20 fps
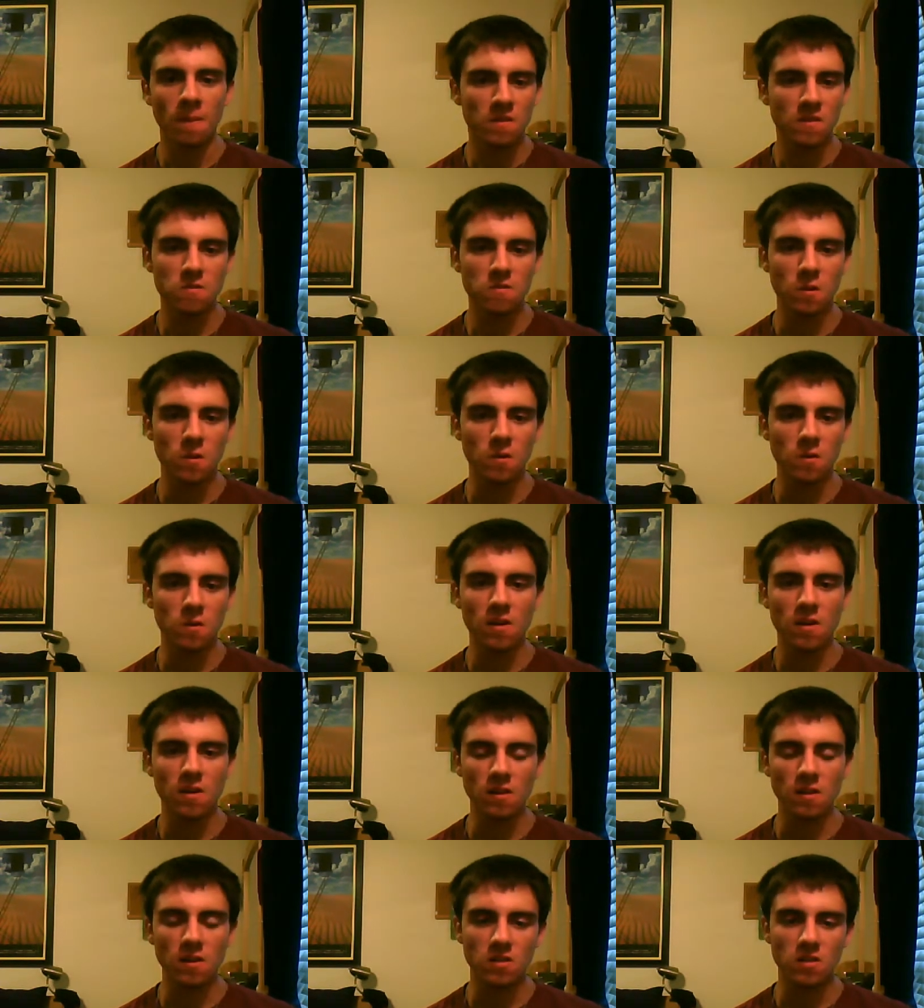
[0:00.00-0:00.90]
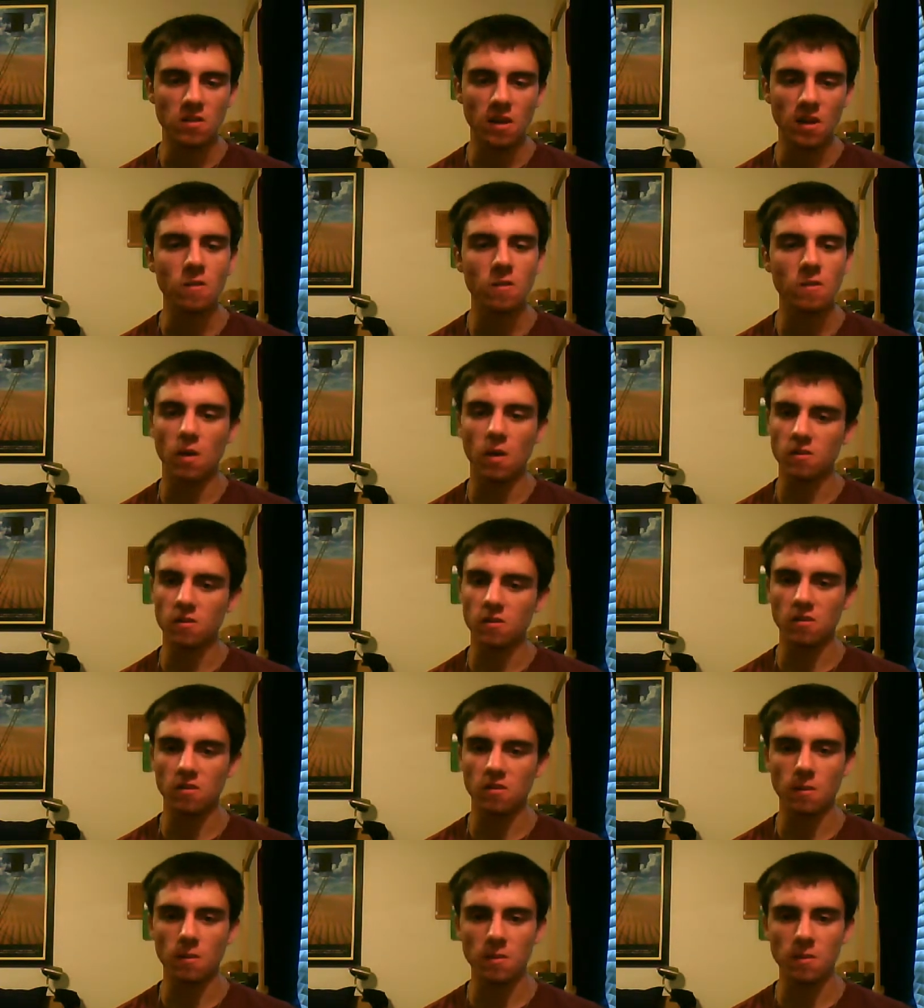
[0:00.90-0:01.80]
smoking, it's a head rush,
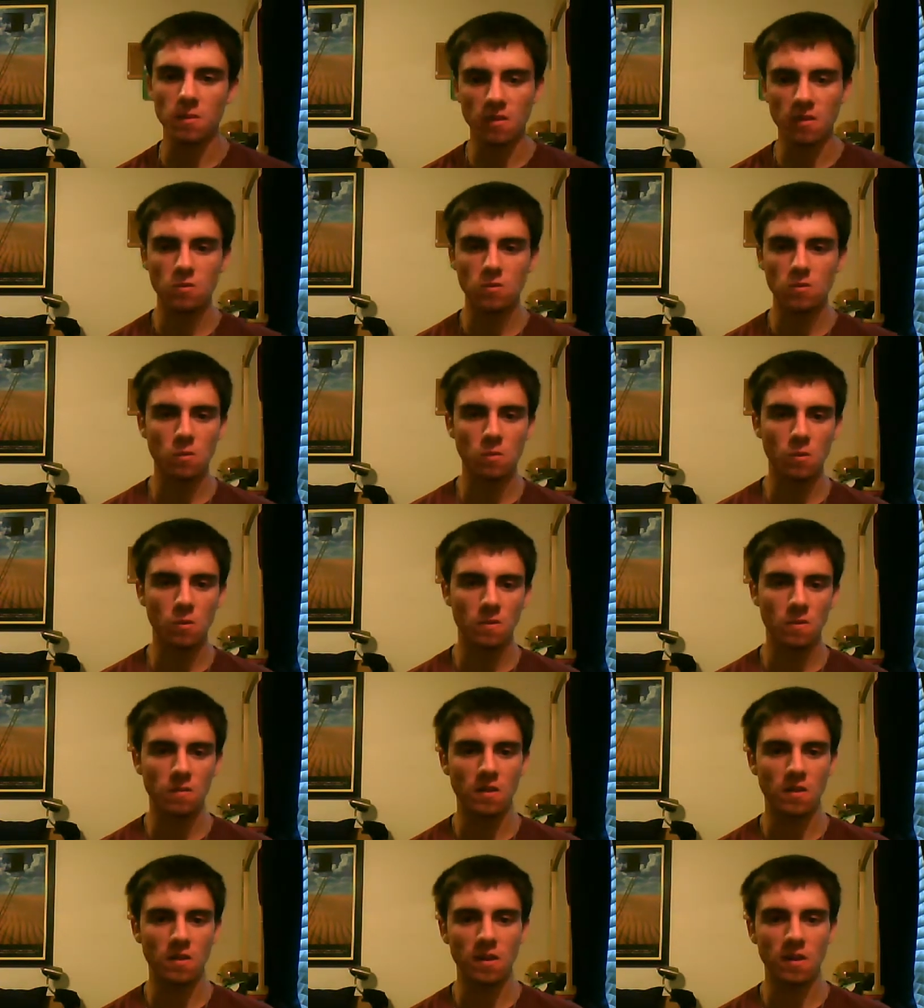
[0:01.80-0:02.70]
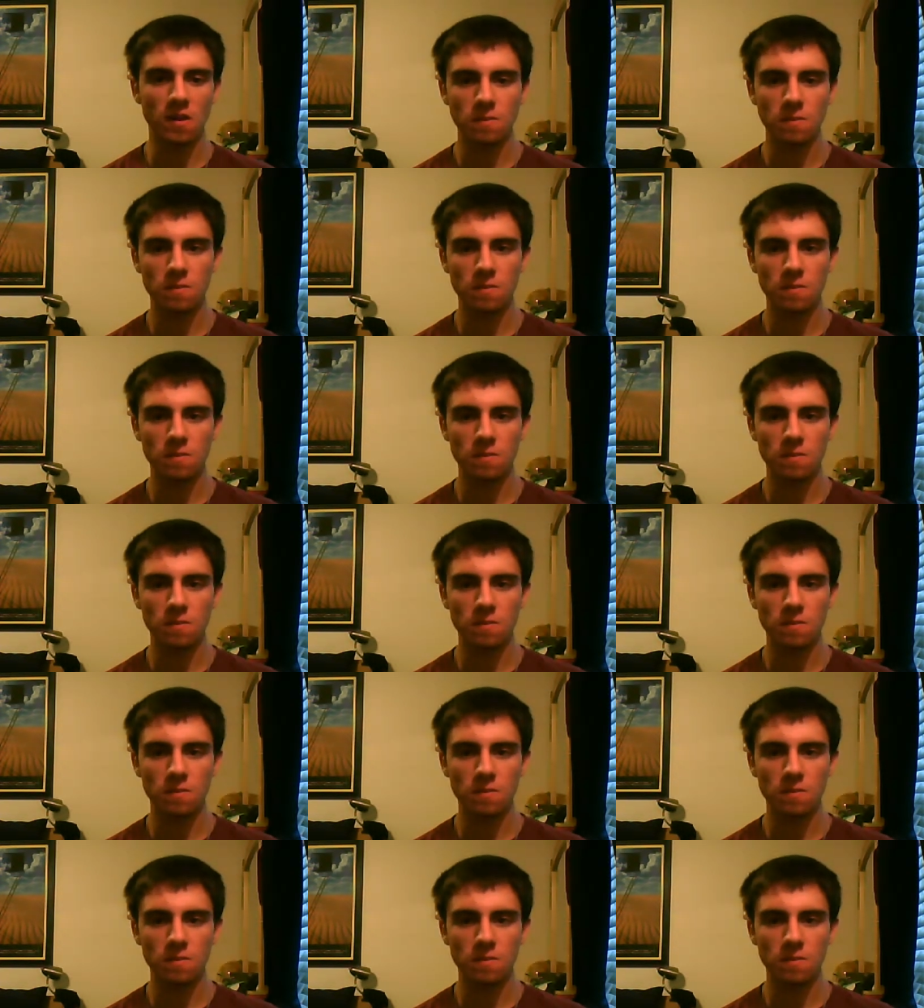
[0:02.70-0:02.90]
and I mean, this was more of like,